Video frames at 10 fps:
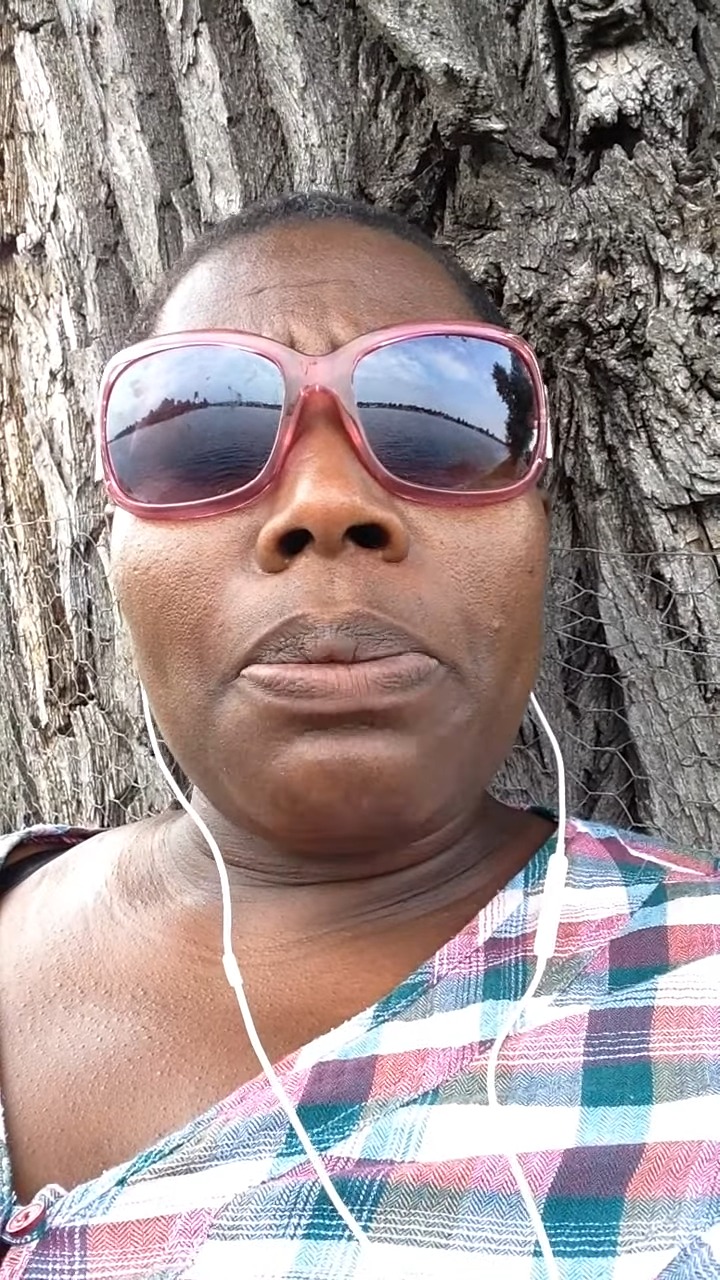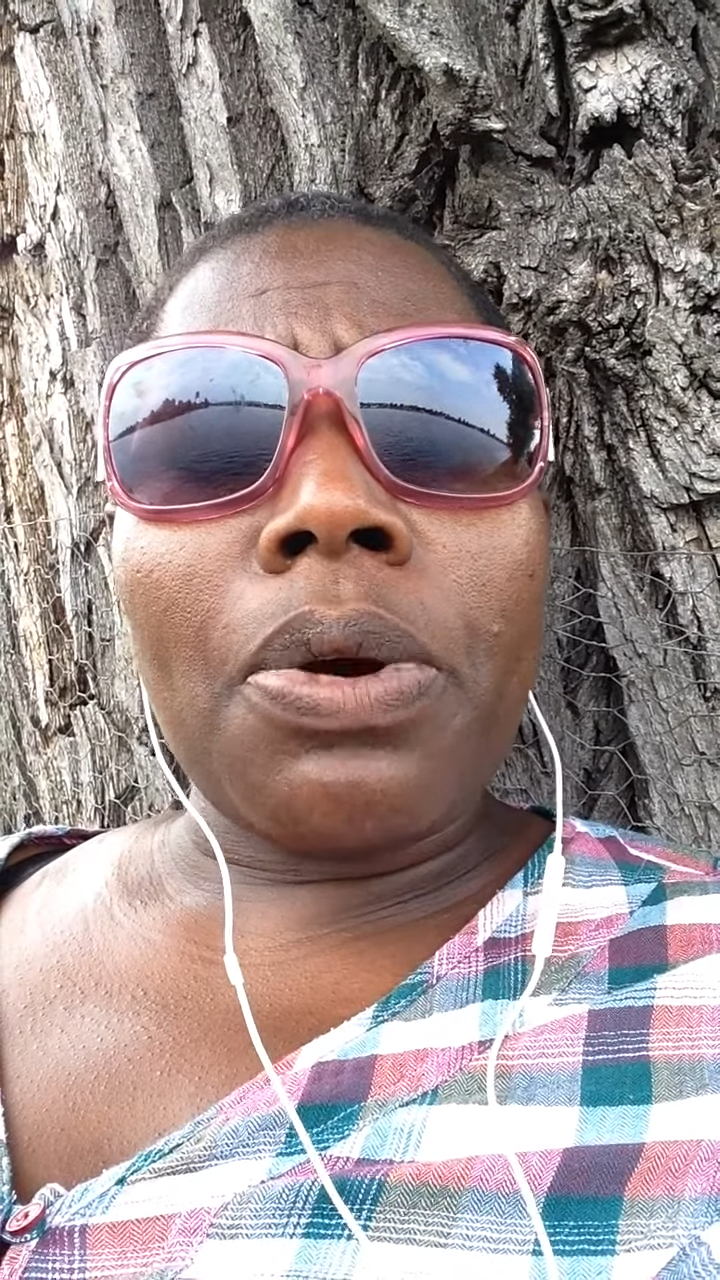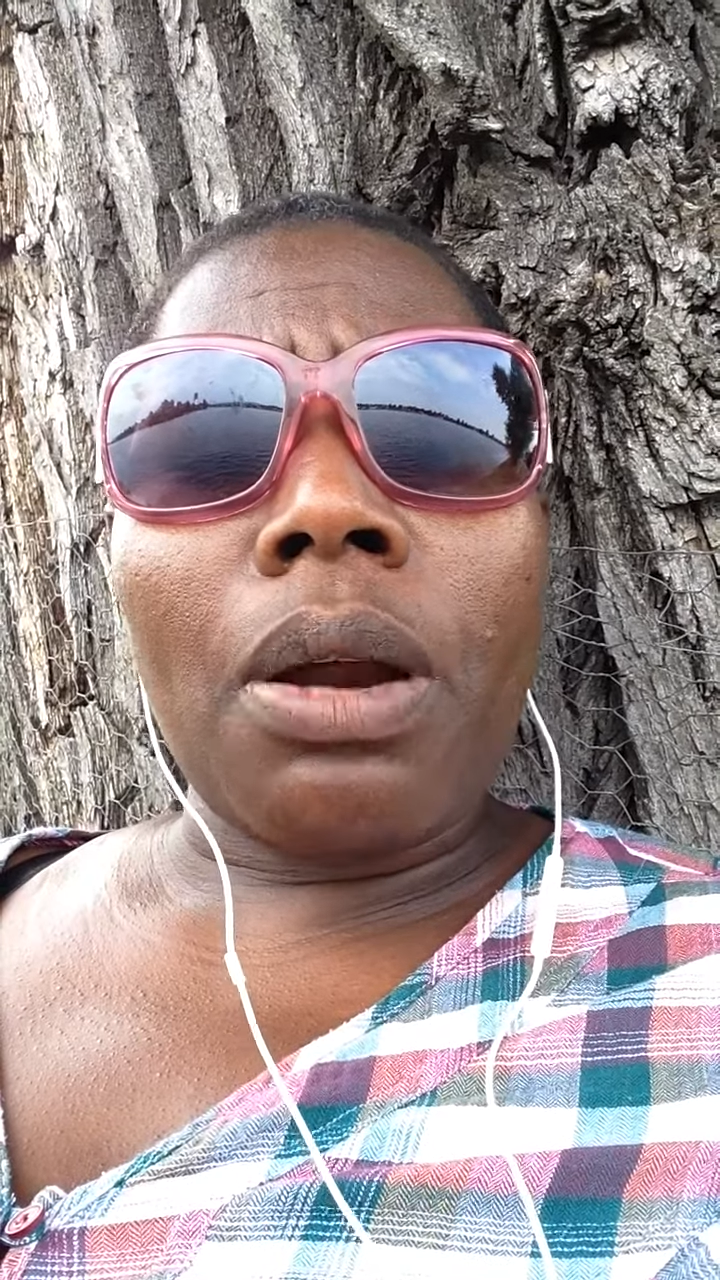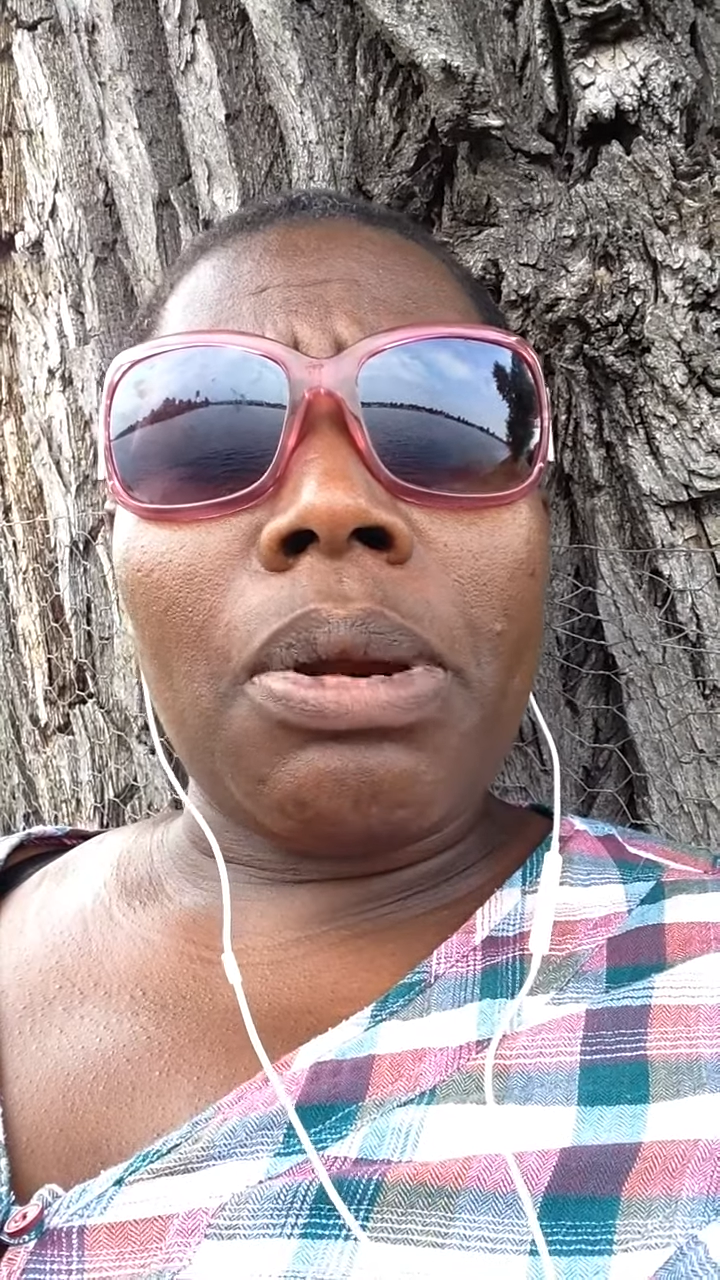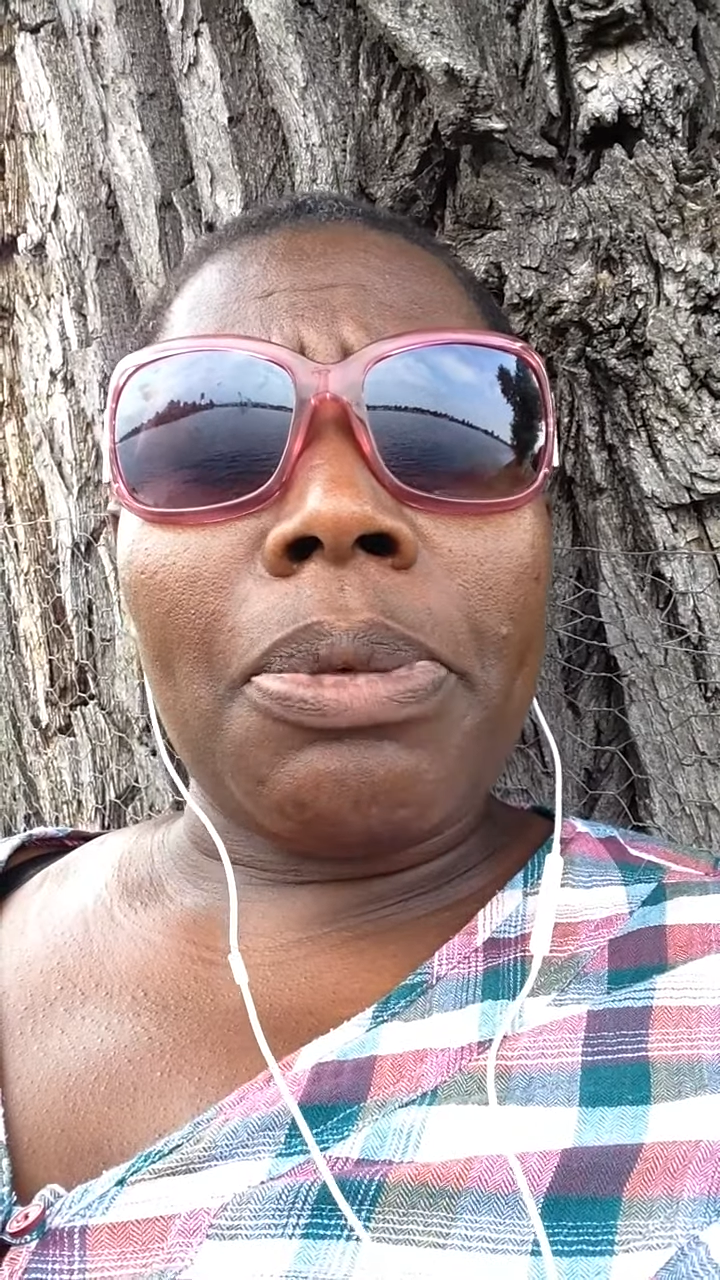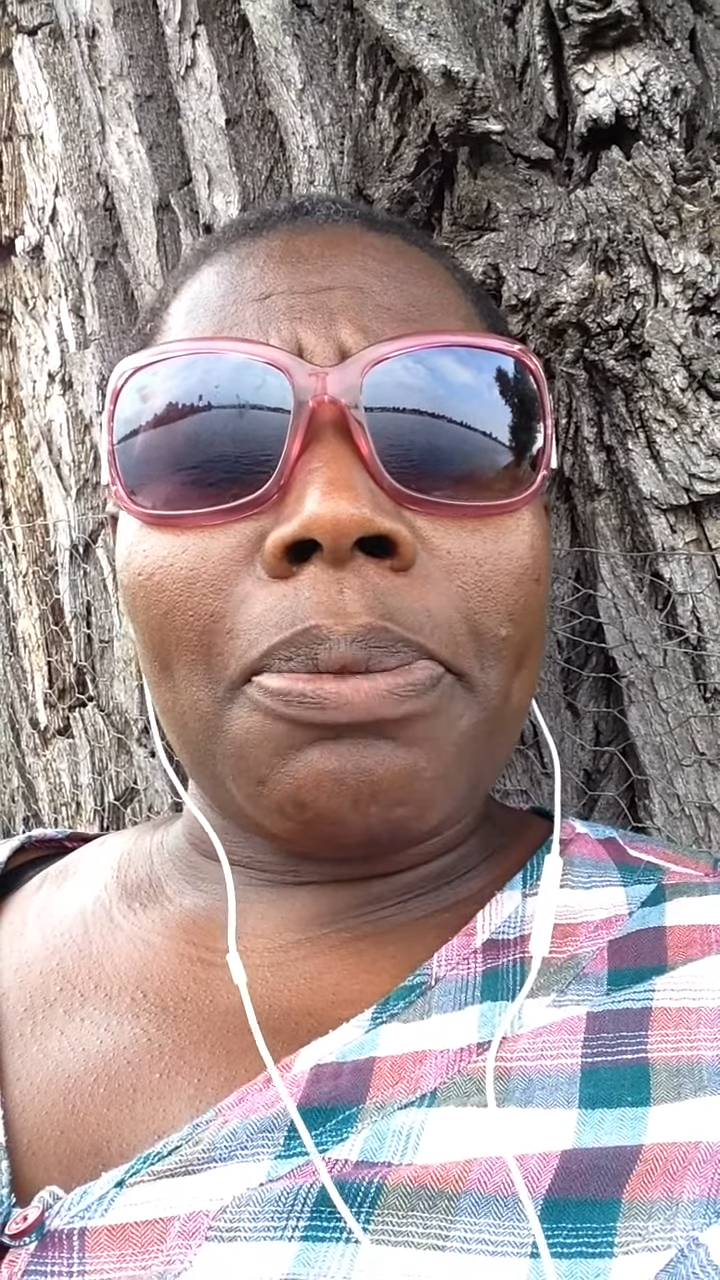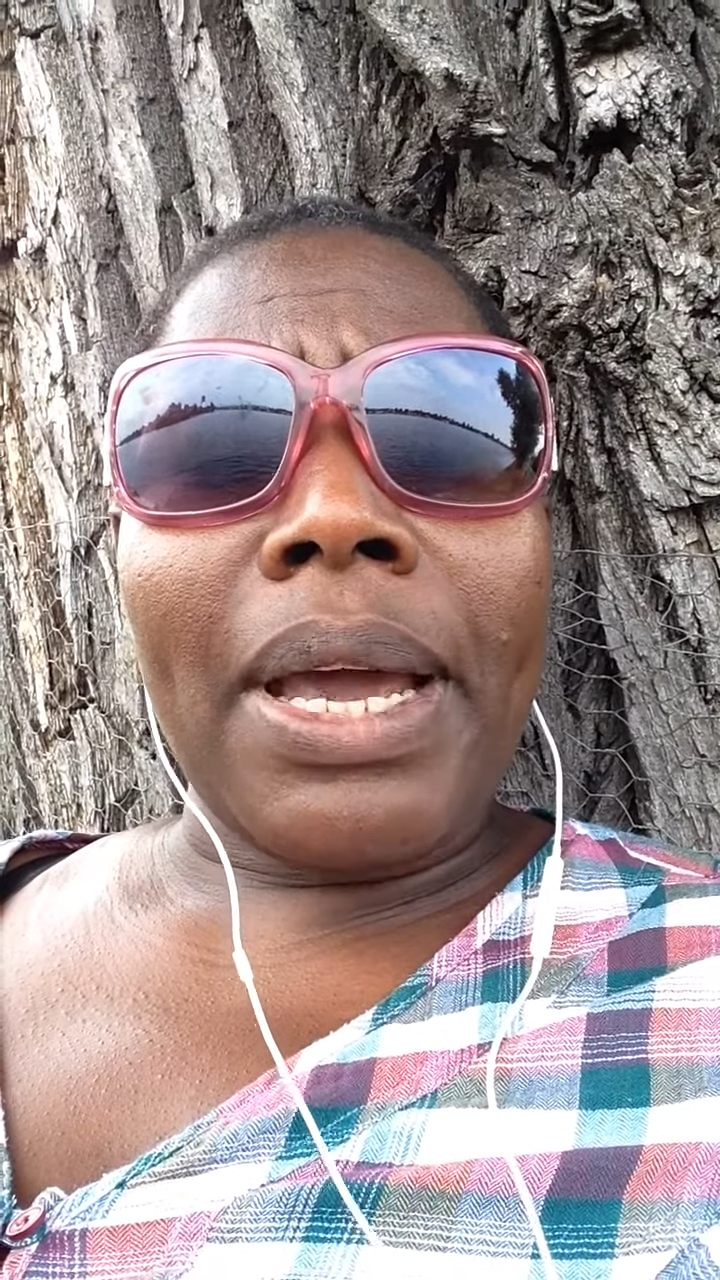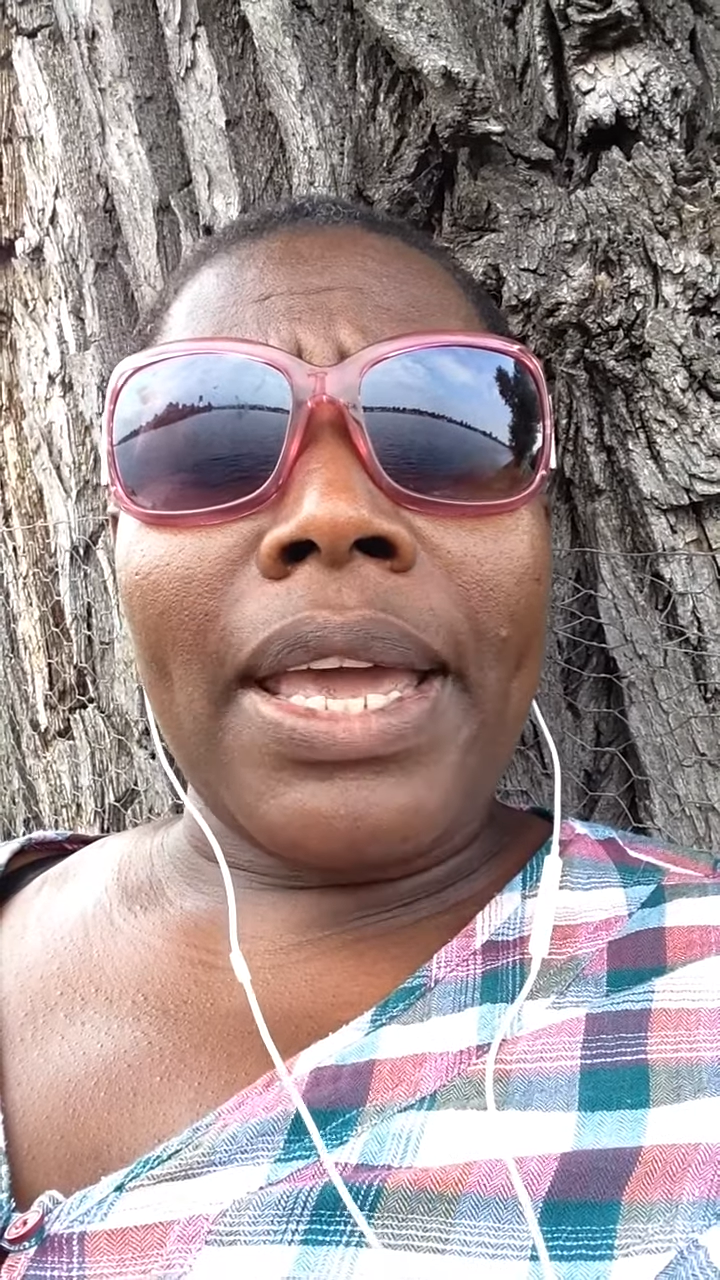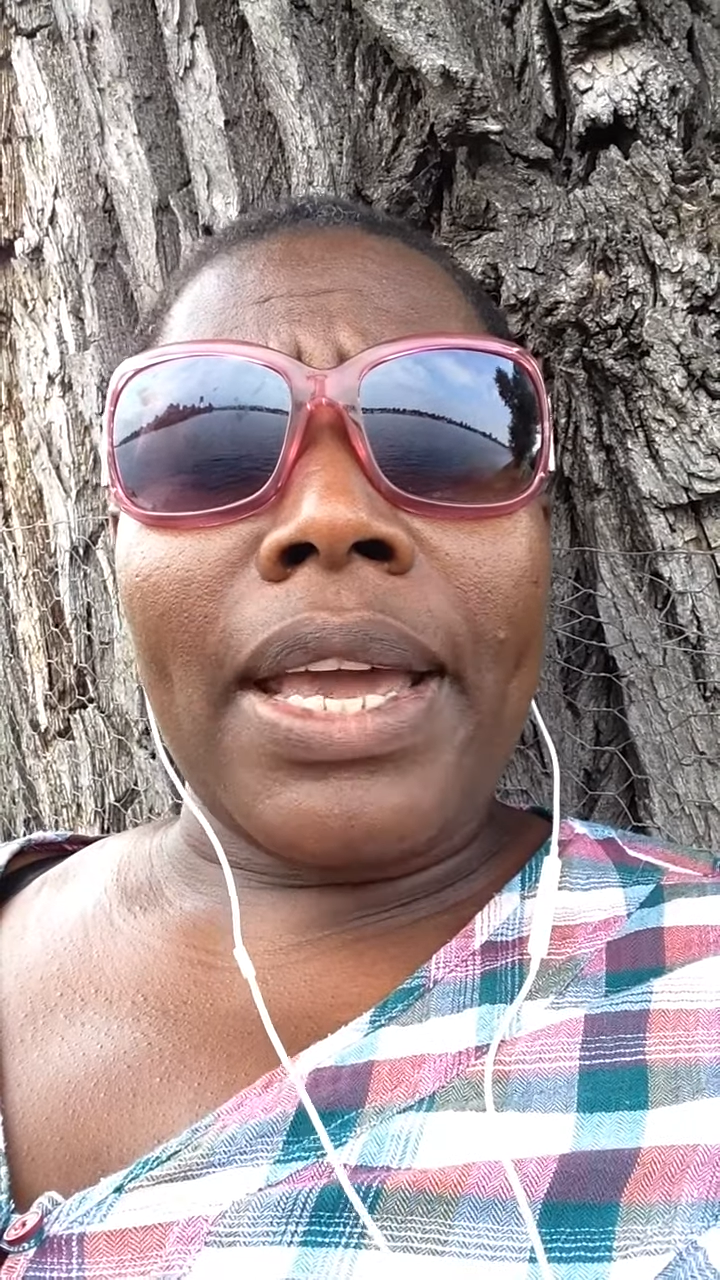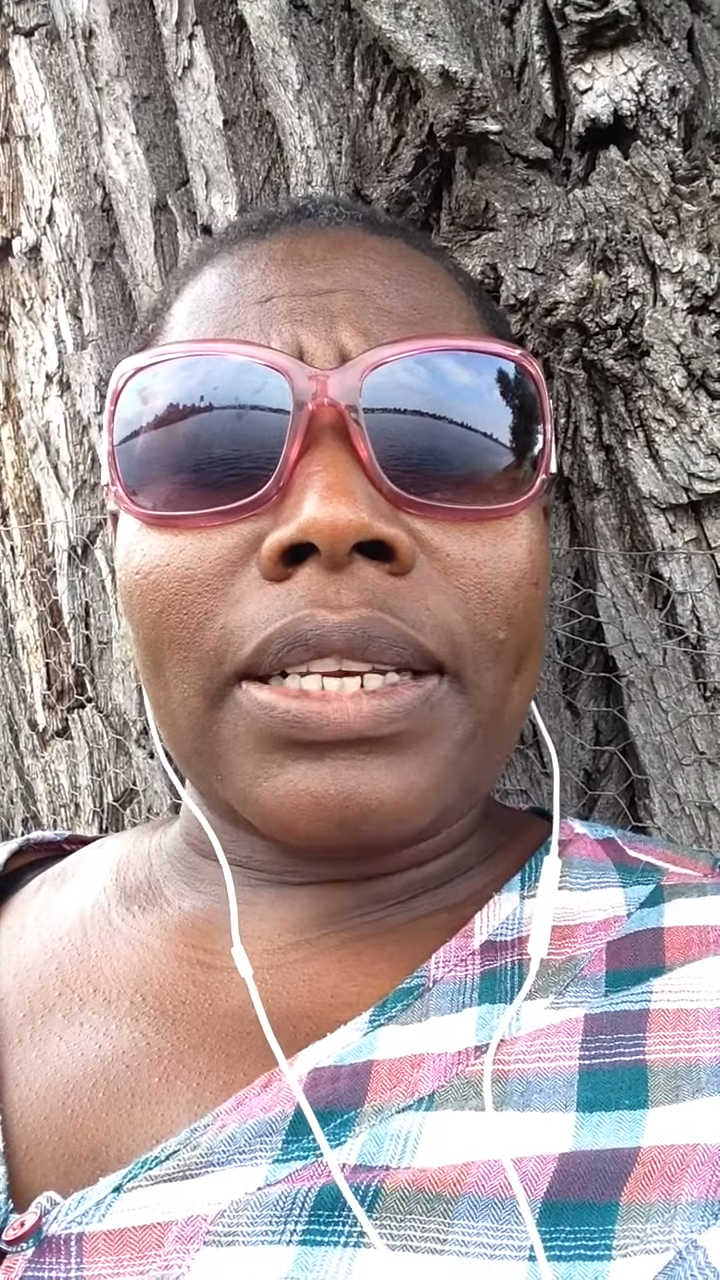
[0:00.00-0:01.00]
problem in
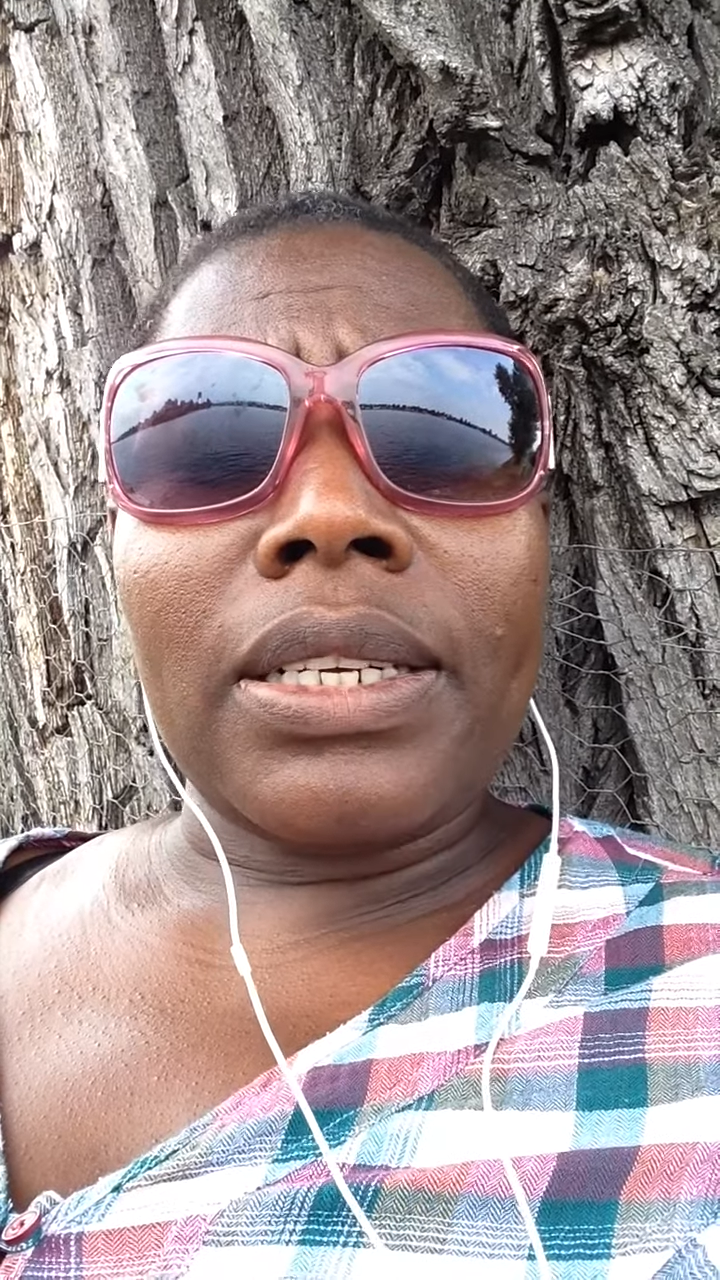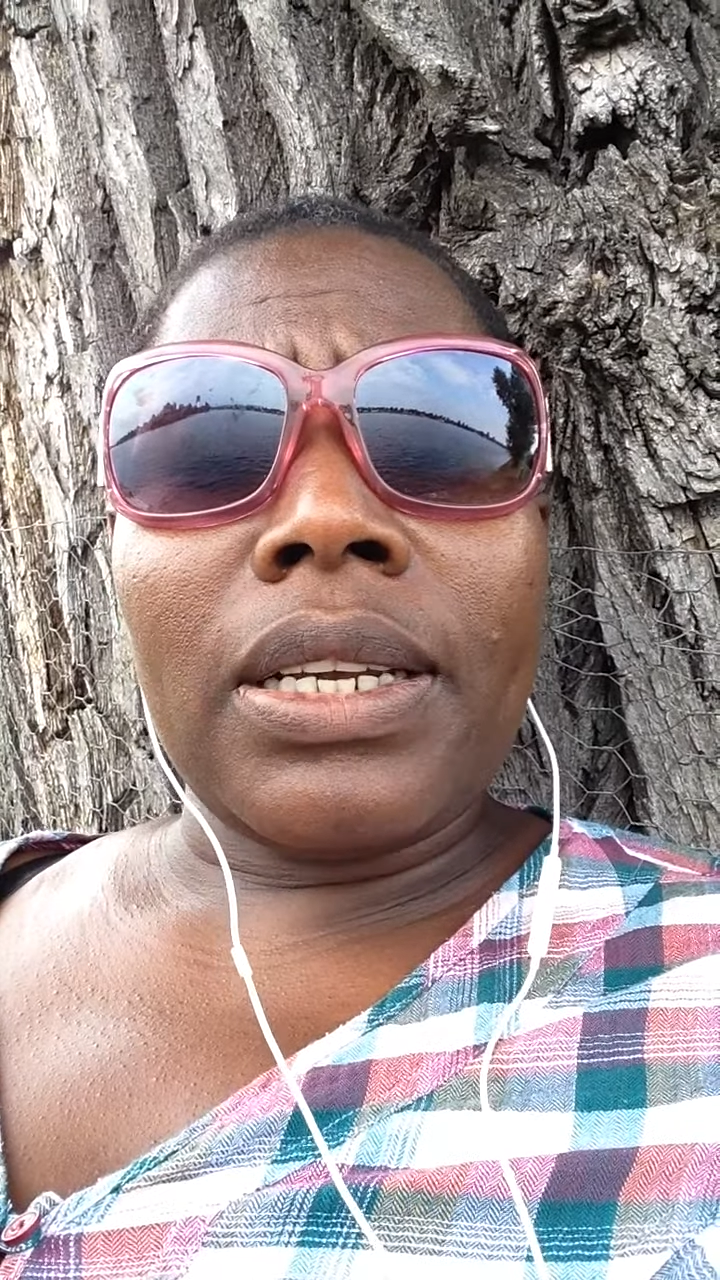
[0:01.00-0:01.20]
my head,